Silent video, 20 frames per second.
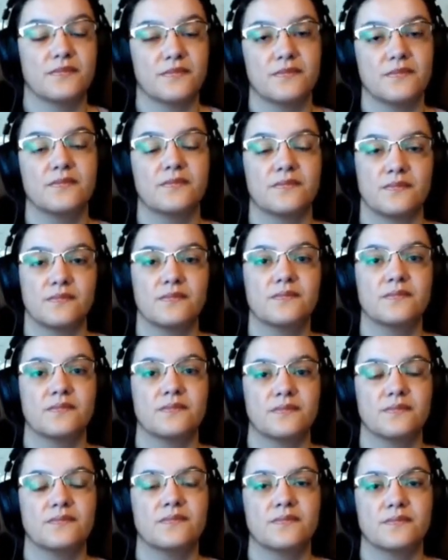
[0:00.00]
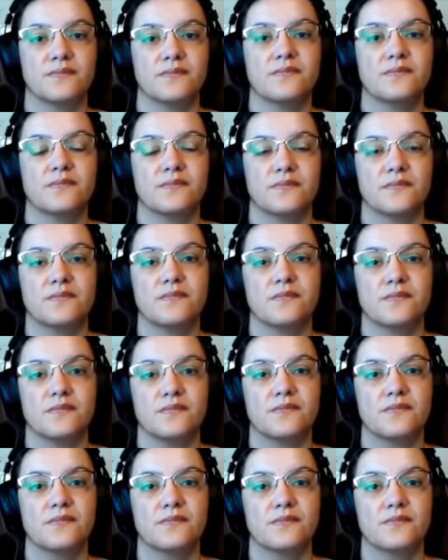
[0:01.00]

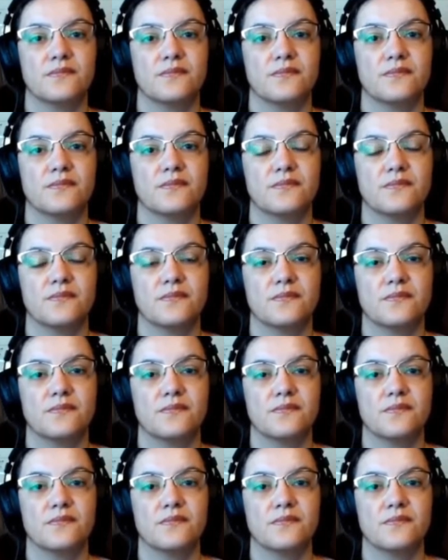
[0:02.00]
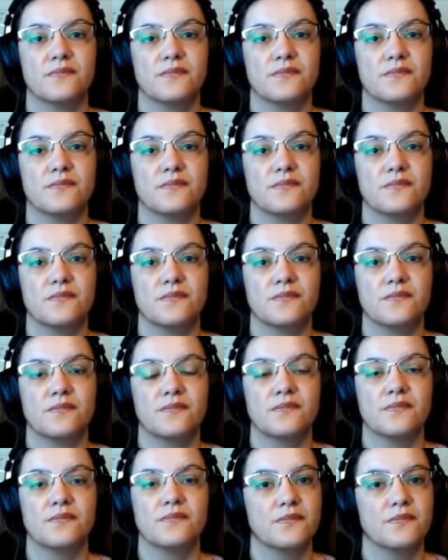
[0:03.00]

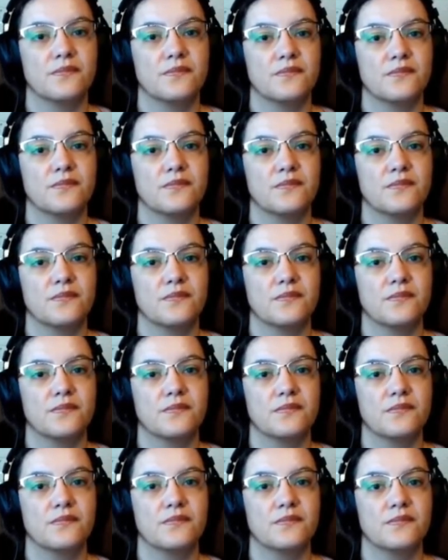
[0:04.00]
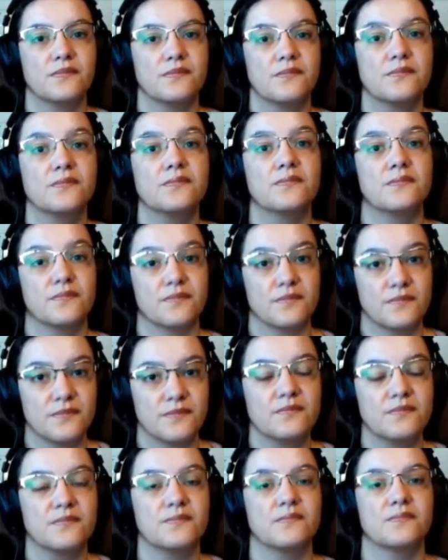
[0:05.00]

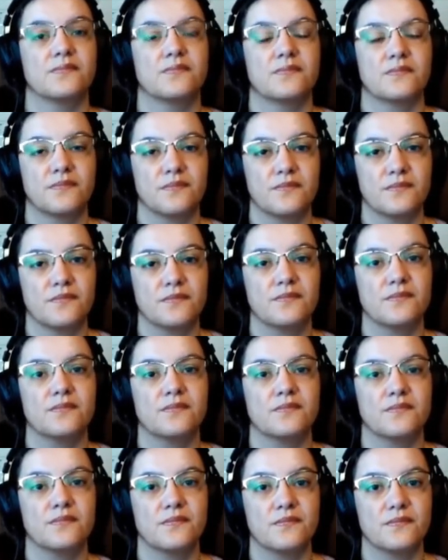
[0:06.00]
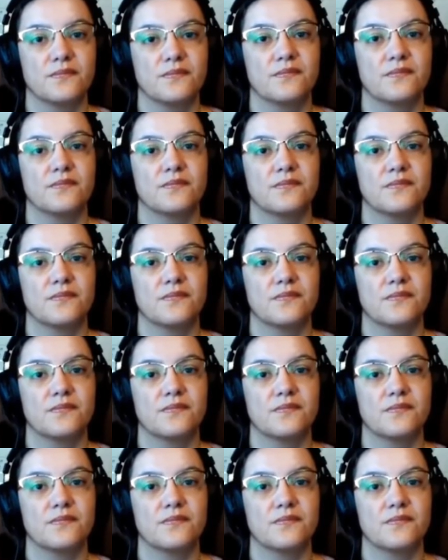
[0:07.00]
The person shown says nothing.